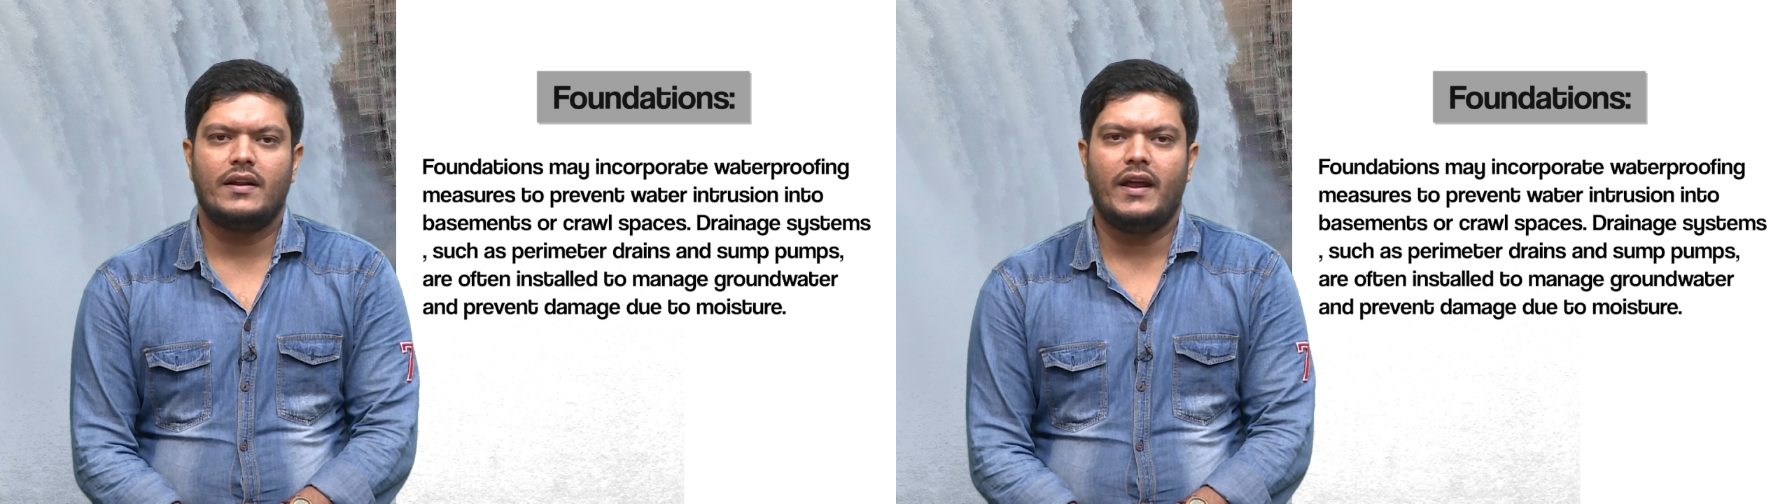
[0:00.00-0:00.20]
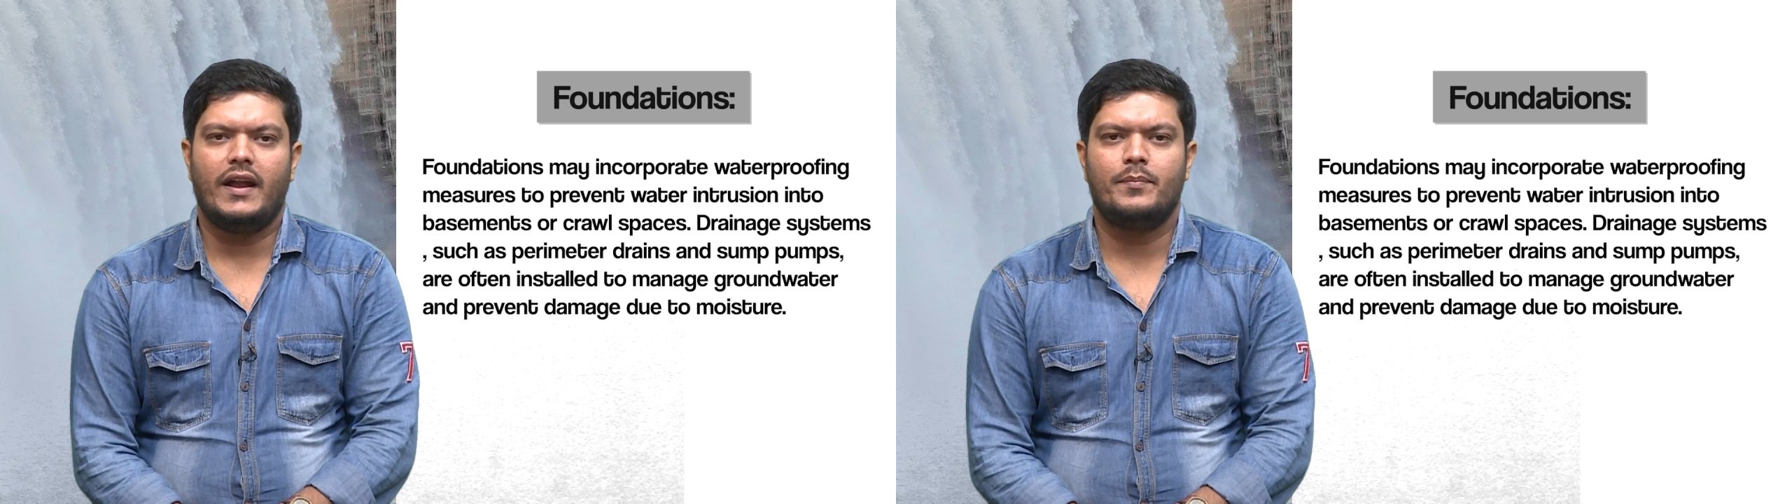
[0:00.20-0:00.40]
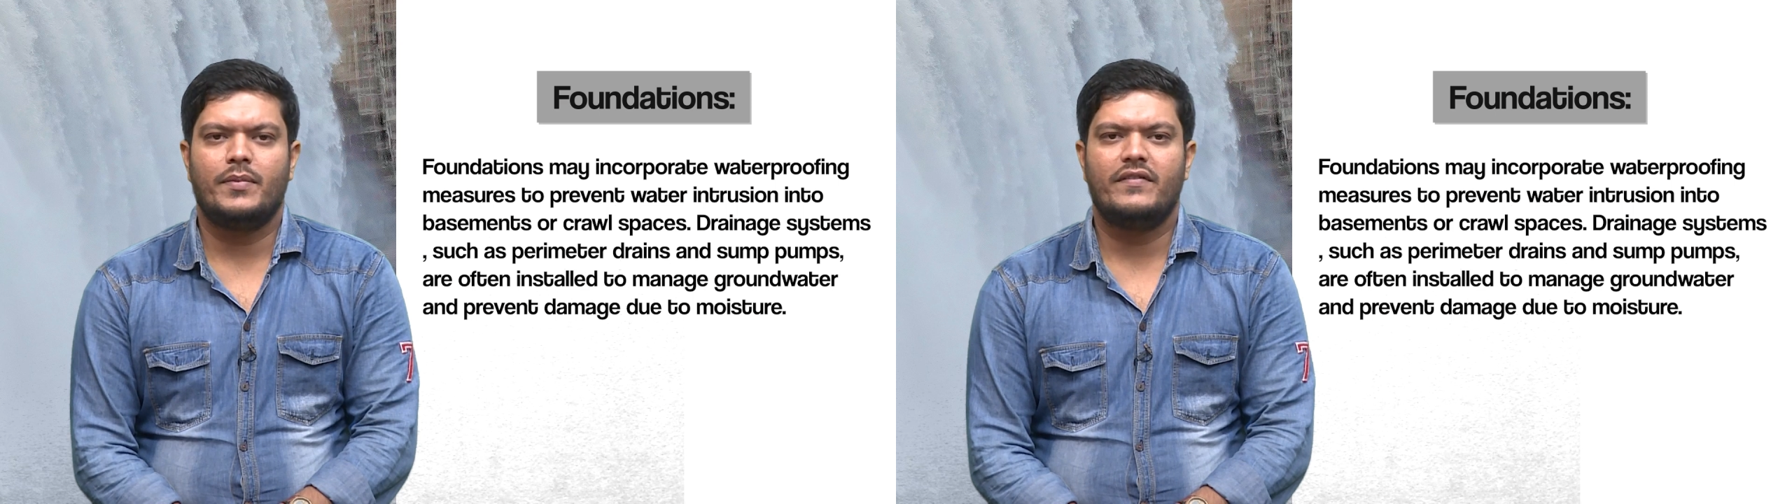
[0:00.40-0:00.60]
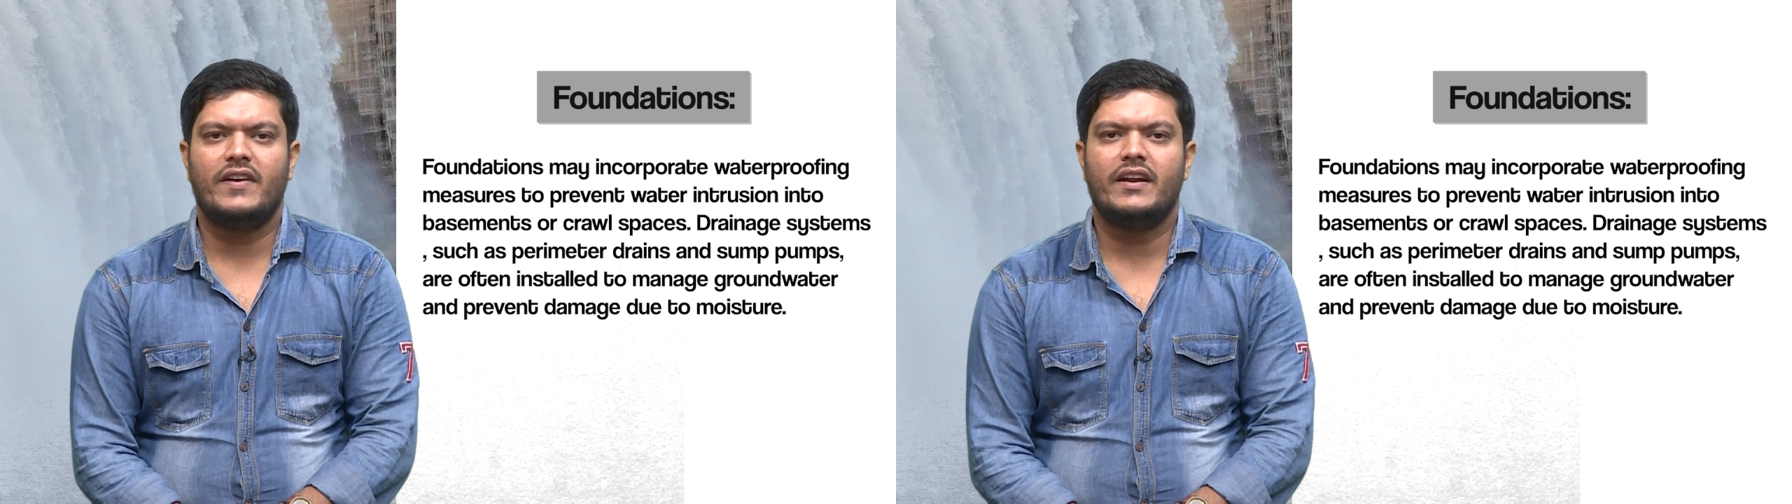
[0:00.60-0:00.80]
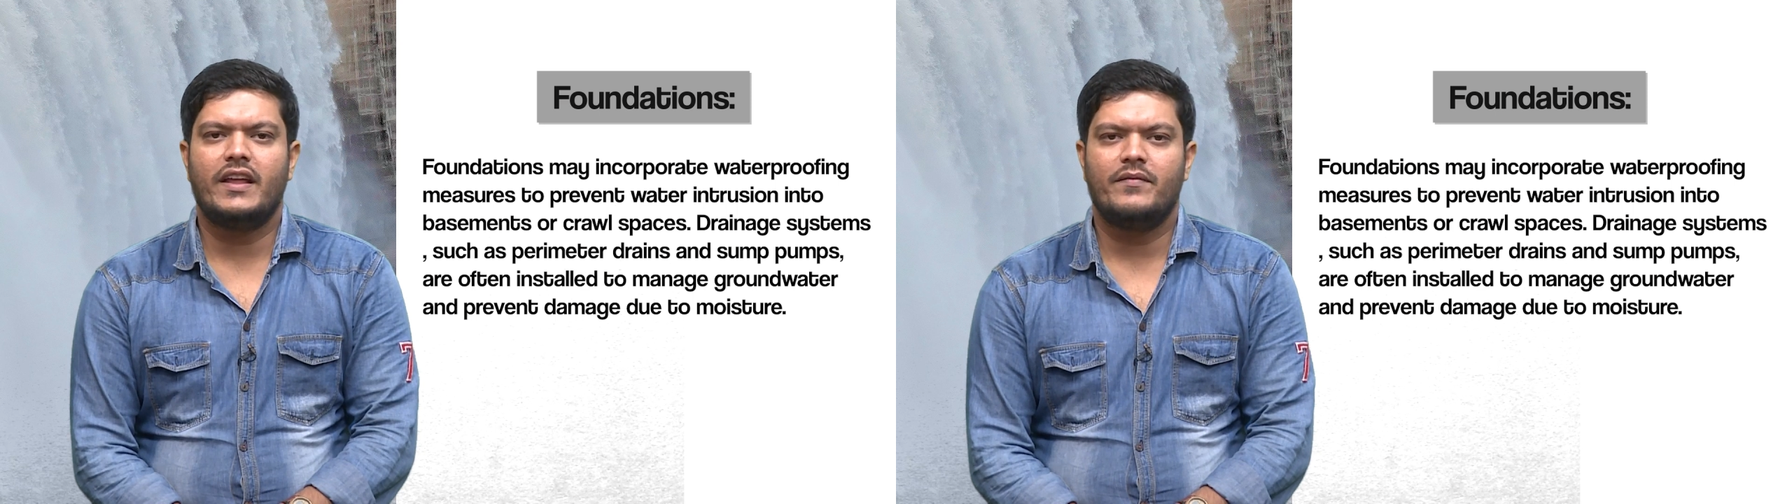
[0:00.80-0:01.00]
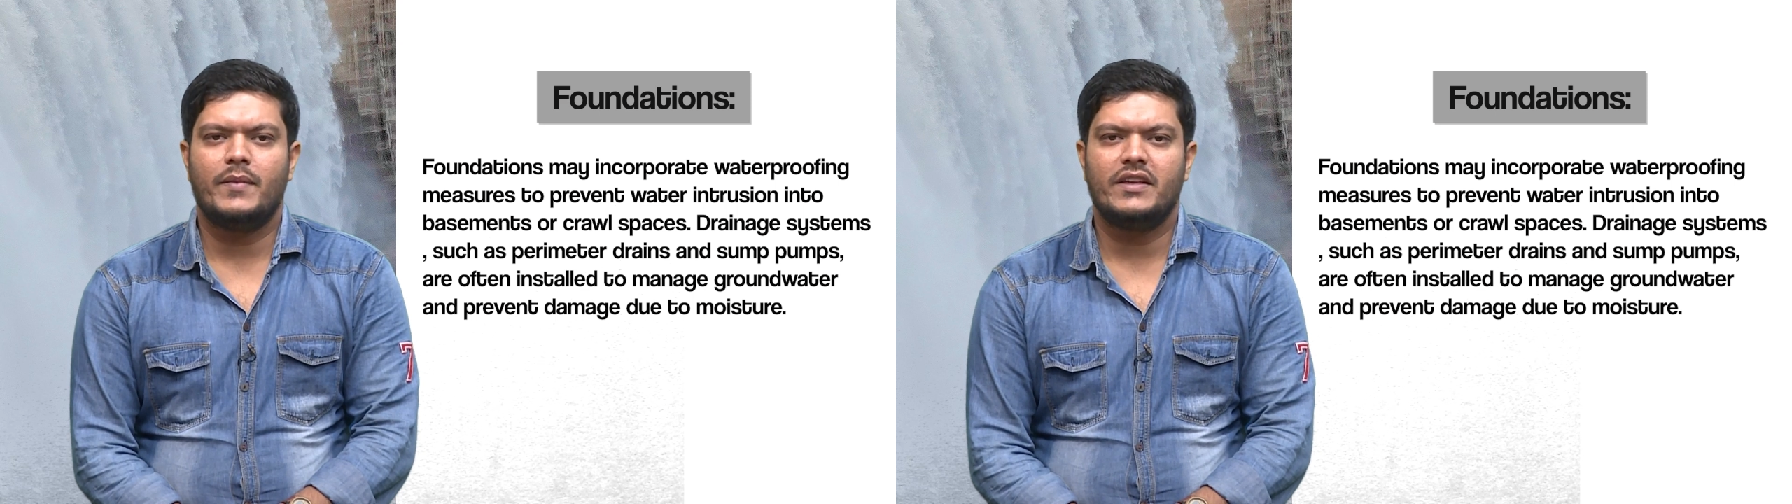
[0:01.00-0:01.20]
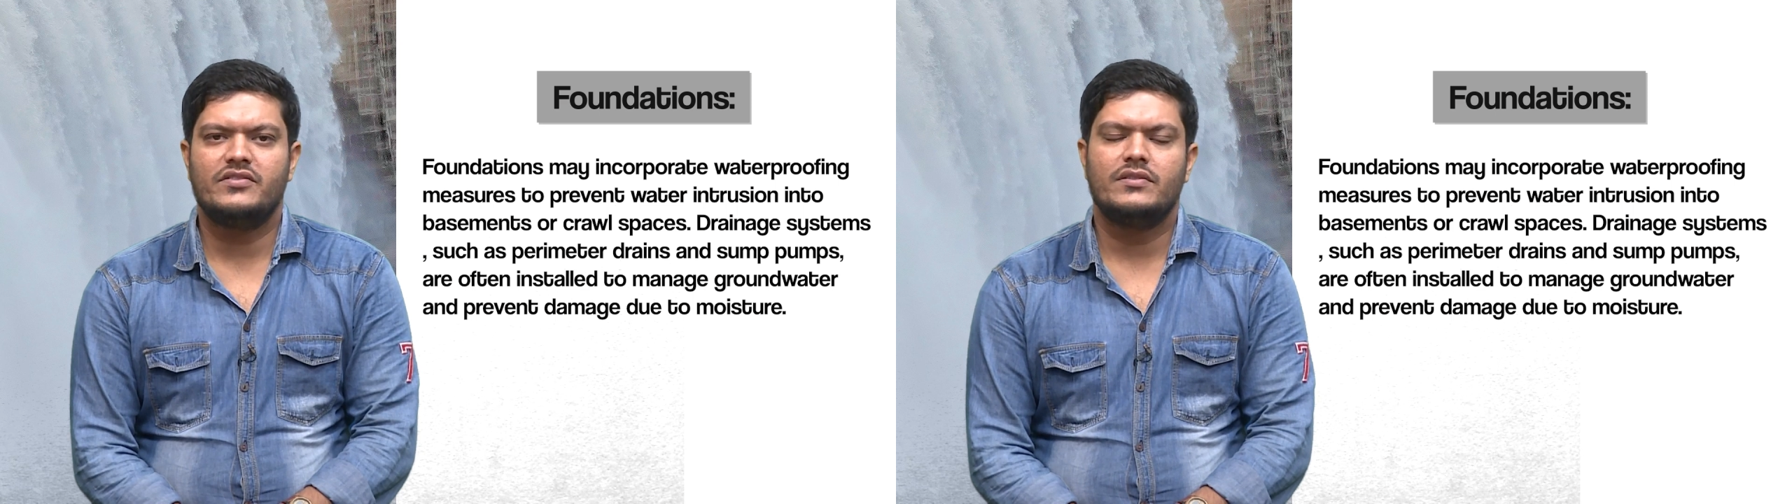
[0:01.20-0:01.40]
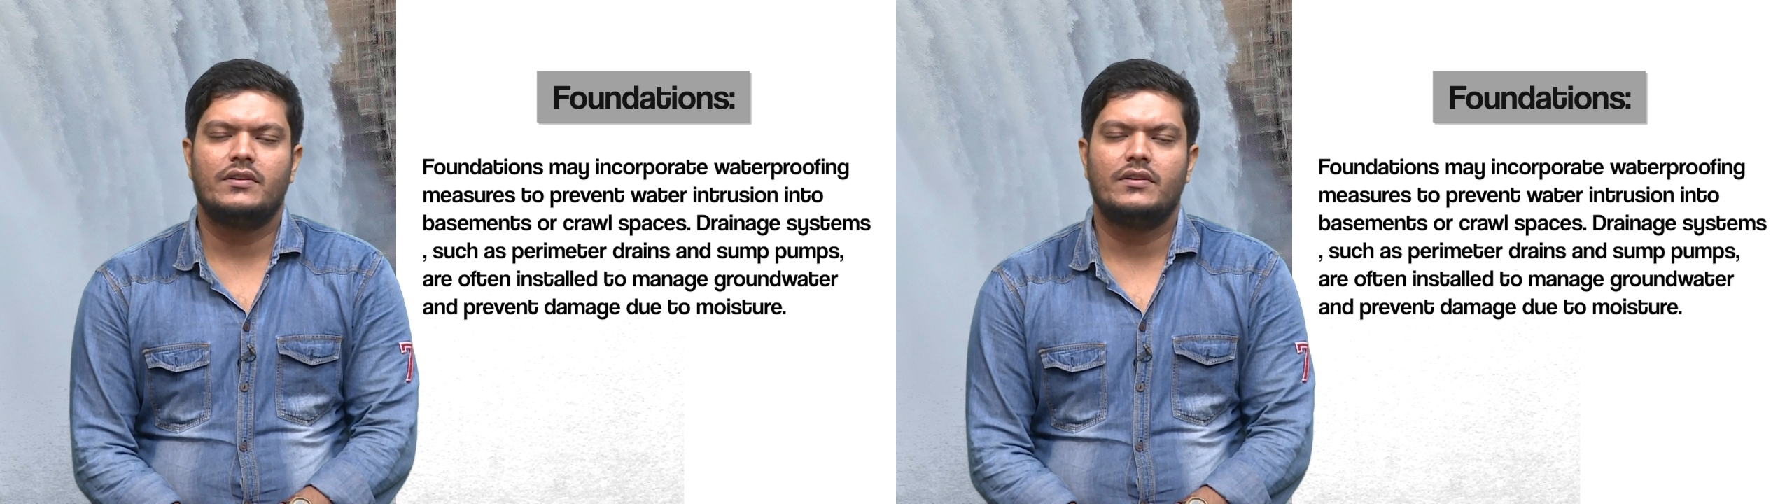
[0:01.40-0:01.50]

and prevent damage